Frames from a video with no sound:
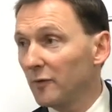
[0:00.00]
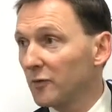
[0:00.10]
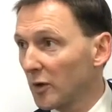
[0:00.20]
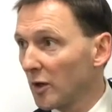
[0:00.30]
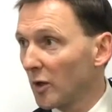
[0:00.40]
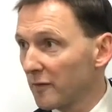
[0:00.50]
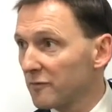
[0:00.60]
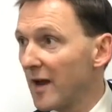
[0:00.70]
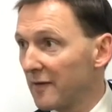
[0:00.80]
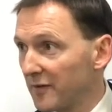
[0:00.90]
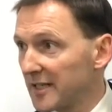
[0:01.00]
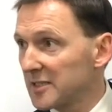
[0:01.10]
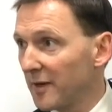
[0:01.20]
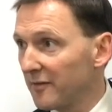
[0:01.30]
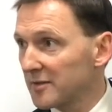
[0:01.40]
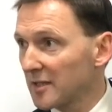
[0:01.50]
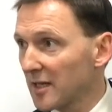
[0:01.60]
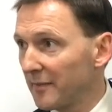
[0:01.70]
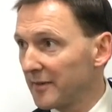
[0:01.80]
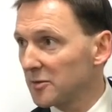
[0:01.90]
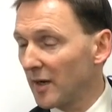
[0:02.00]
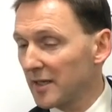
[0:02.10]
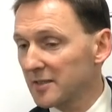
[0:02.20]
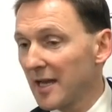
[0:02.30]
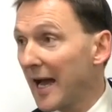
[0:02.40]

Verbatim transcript: who've got a lot of relevant experience to come into us,